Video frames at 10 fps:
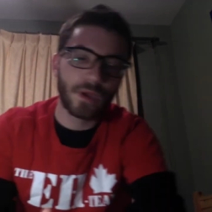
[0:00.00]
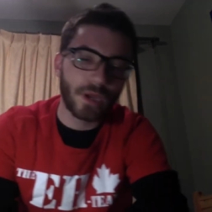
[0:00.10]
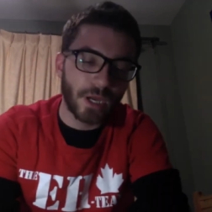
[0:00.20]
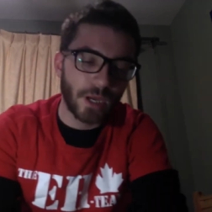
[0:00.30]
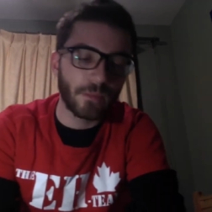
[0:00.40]

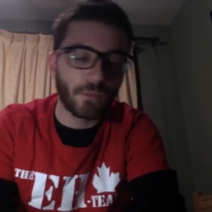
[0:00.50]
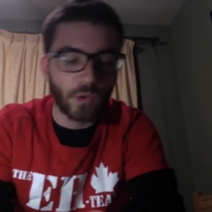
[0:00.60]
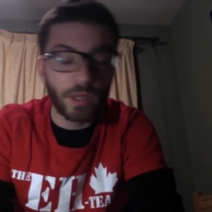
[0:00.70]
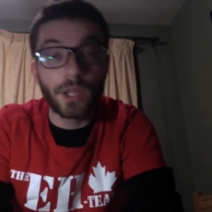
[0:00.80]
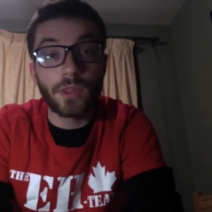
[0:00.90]
Um,
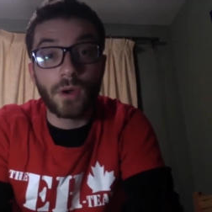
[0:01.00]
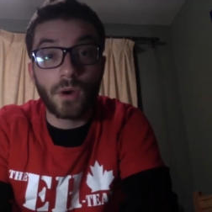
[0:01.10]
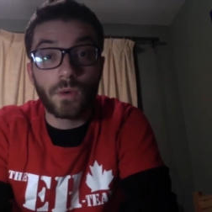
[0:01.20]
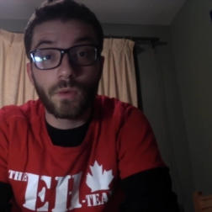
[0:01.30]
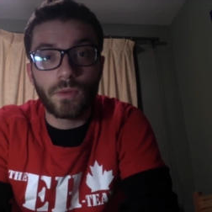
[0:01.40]
really,
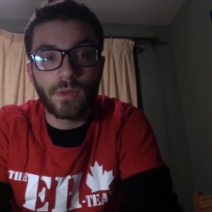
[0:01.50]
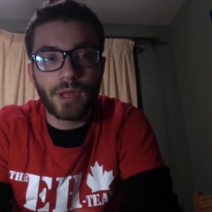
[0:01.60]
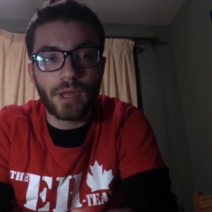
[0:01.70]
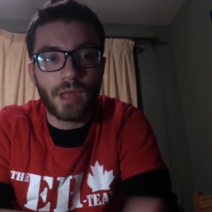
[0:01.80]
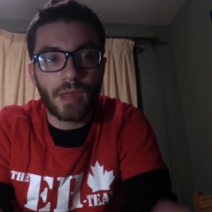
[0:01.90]
though,
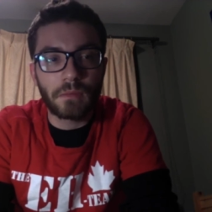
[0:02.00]
uh,